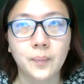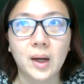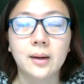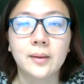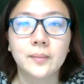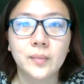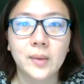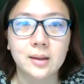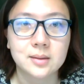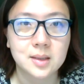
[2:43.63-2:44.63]

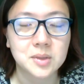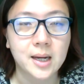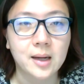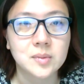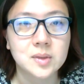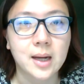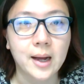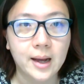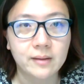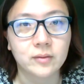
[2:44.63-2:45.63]
And sometimes I
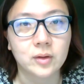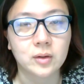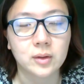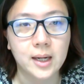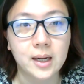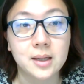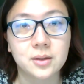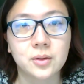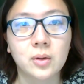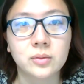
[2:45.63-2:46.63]
have an
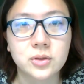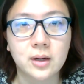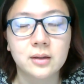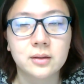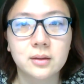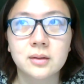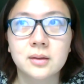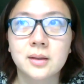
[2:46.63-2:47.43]
80-year-old daughter.